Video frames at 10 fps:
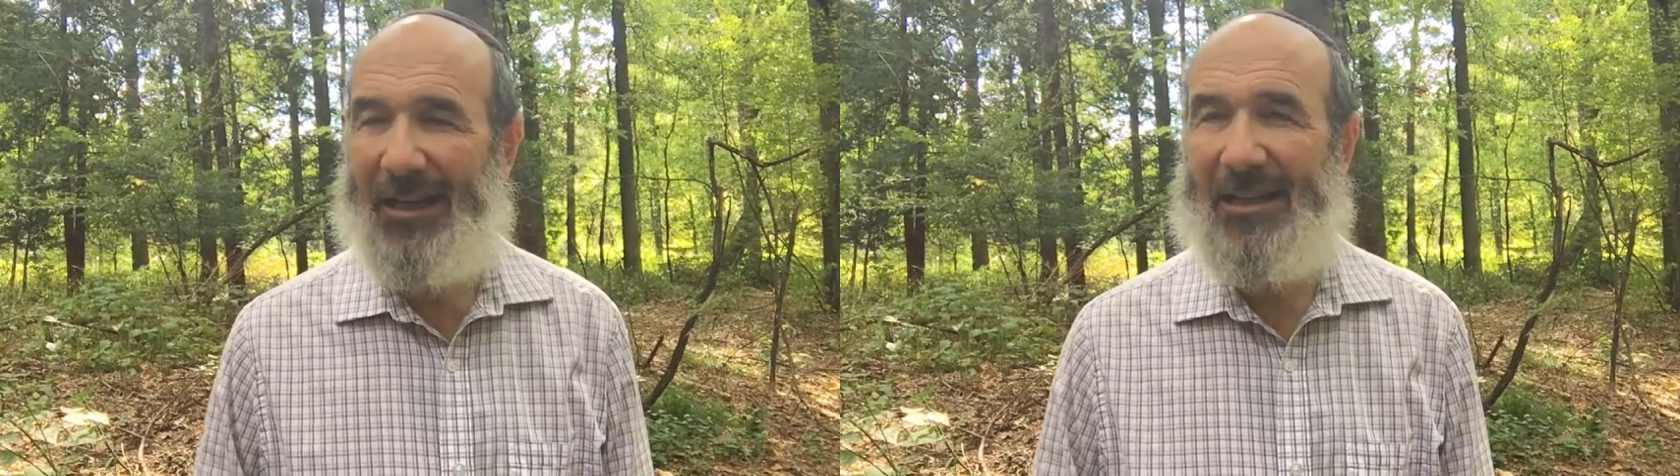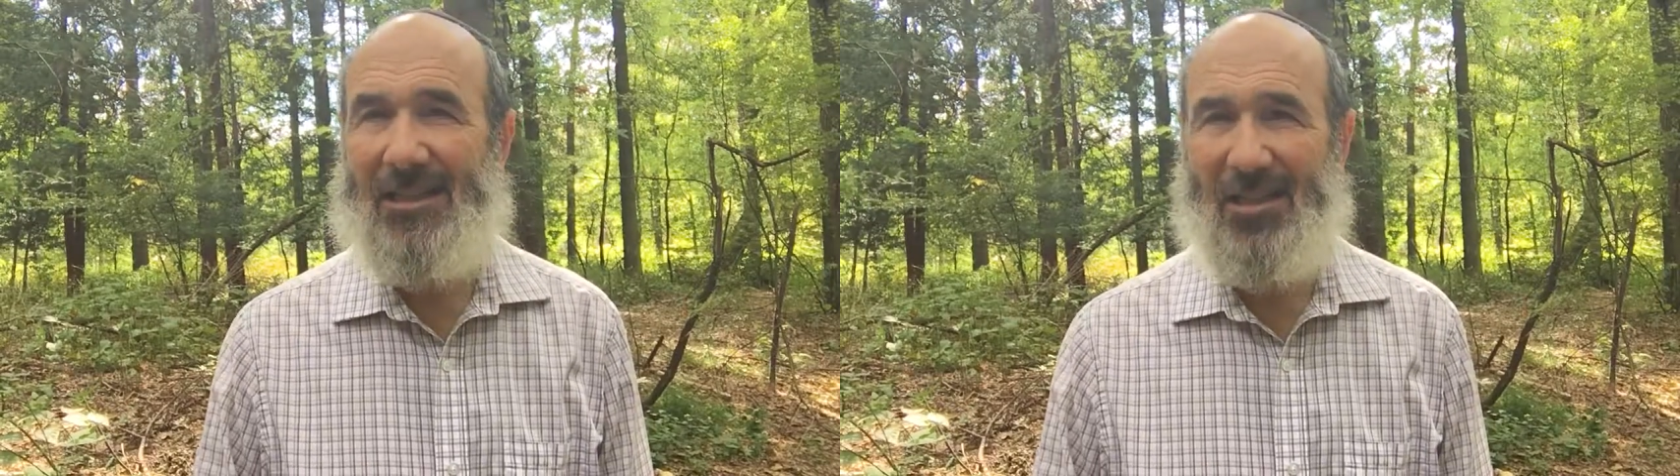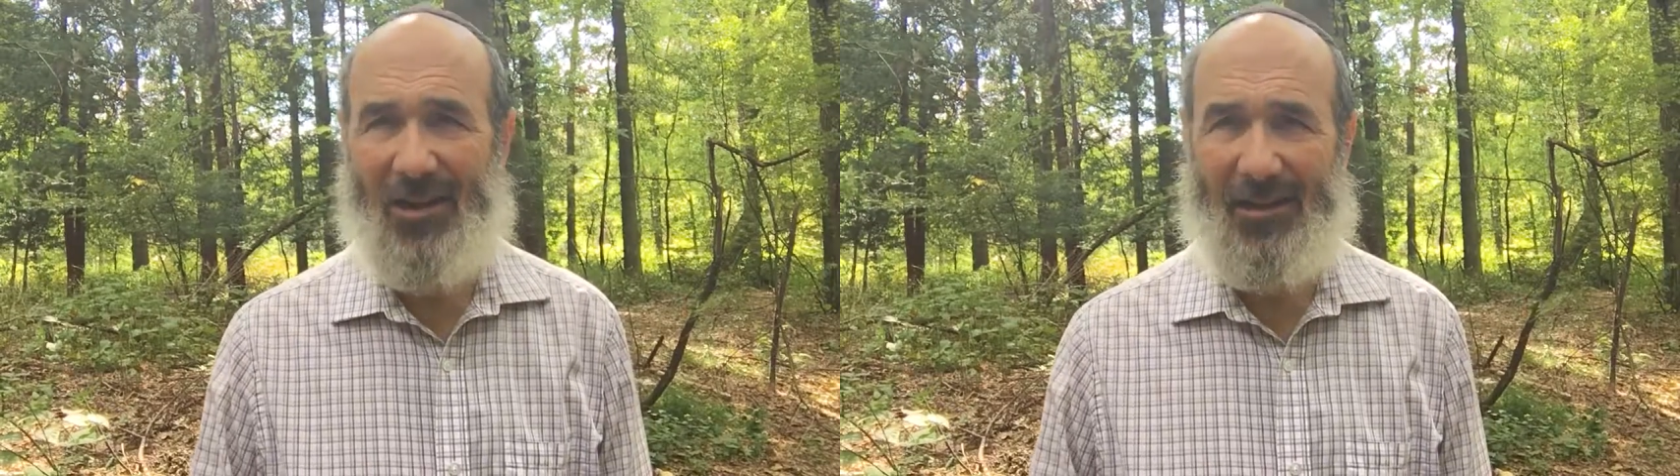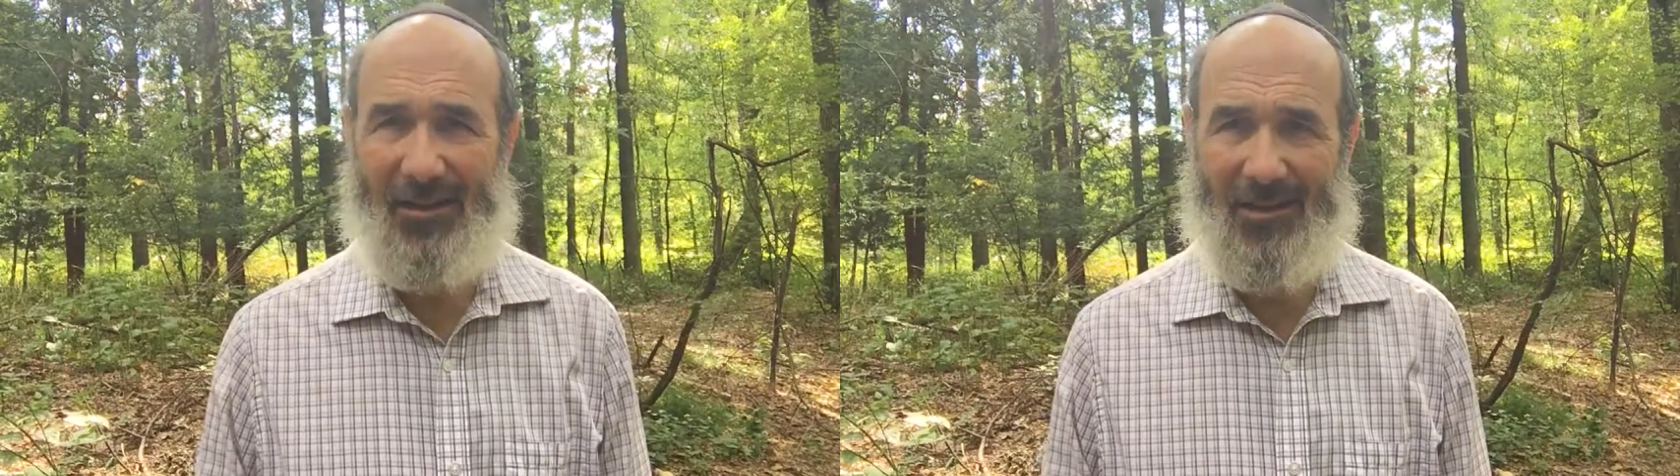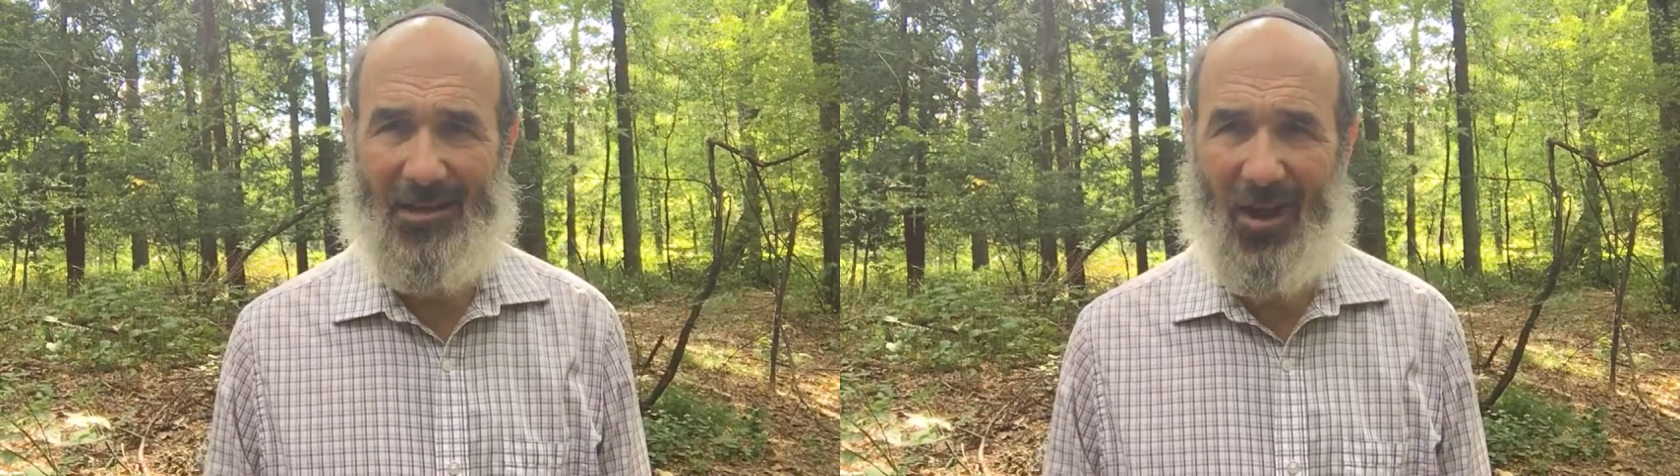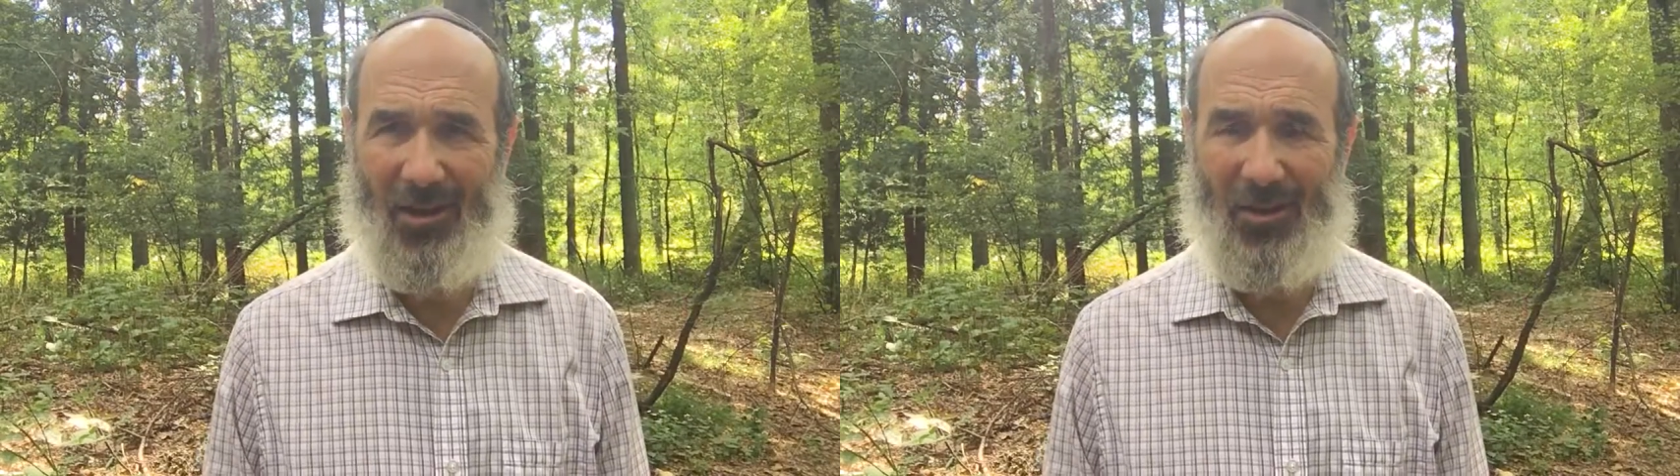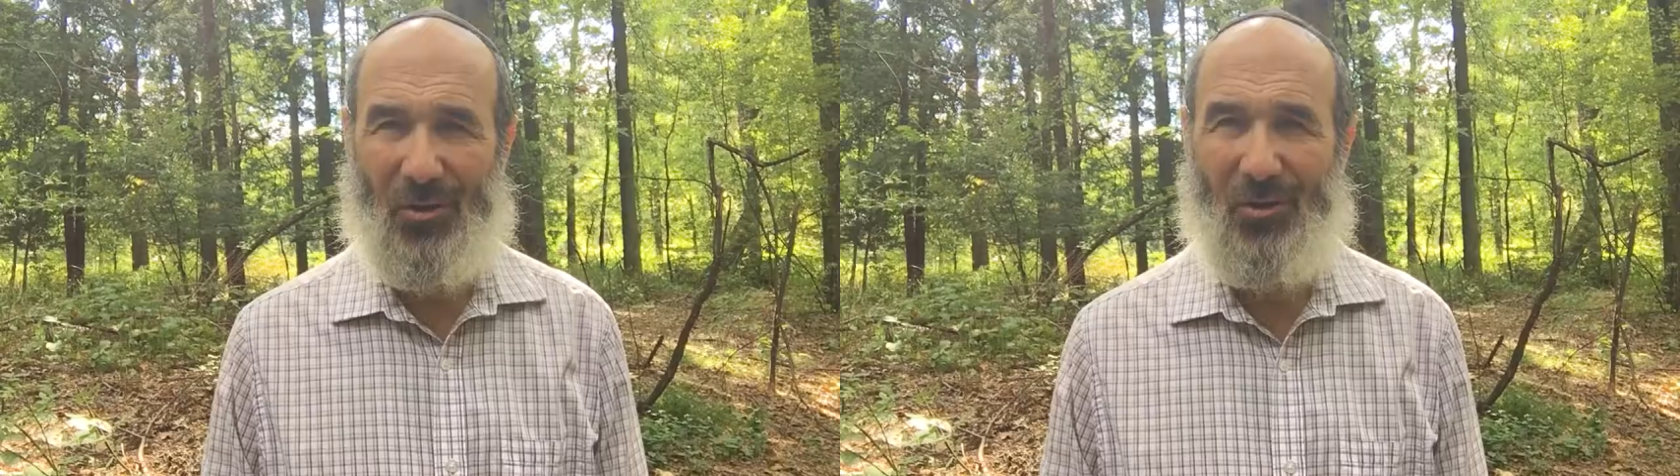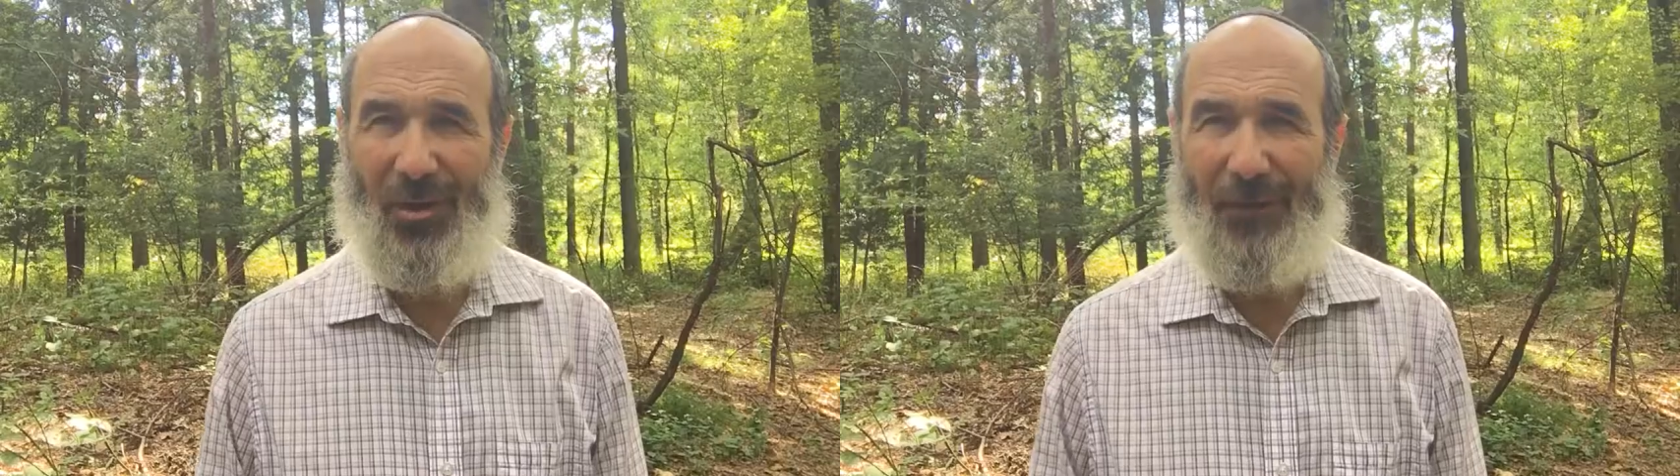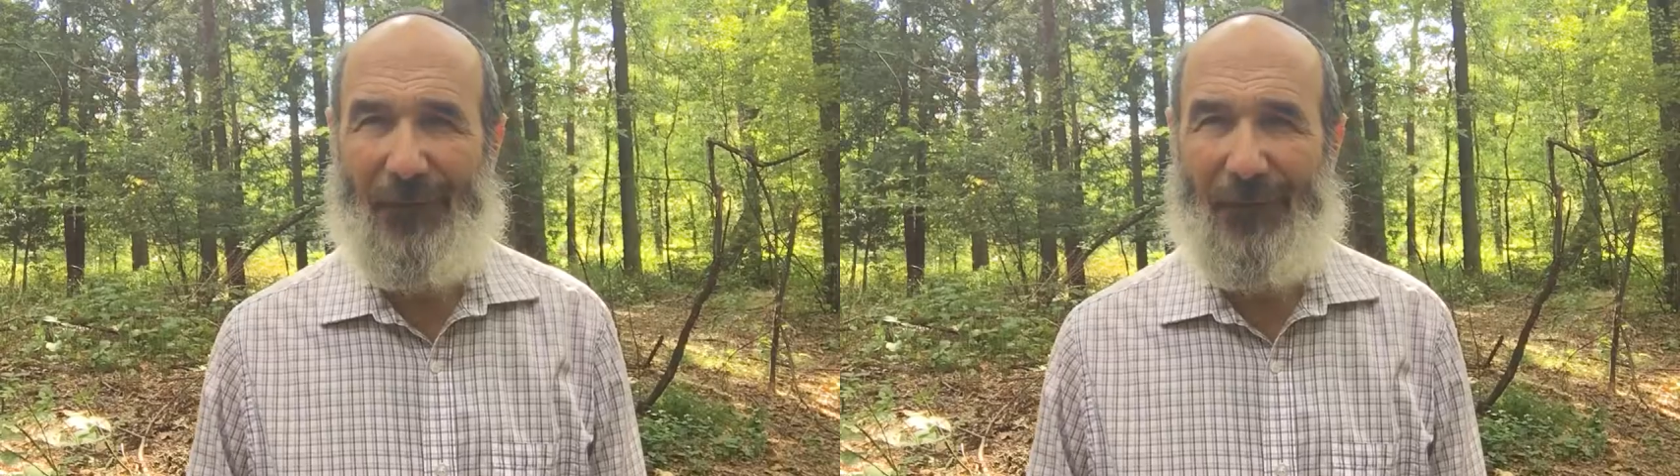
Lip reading: Anxiety is not you.